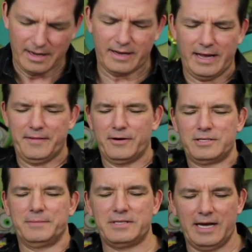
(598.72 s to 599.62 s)
Okay, there's
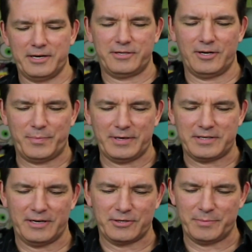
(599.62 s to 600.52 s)
the massage
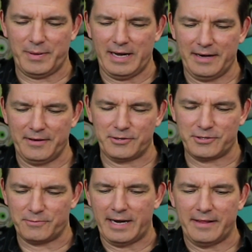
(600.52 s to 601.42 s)
therapist, there's the pie, and there's
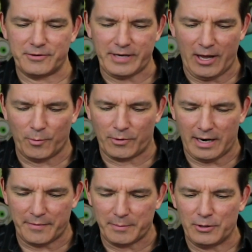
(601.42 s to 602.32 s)
the rain, and there's Elmer
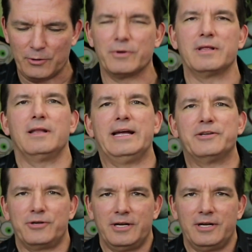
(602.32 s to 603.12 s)
on the moon with a laser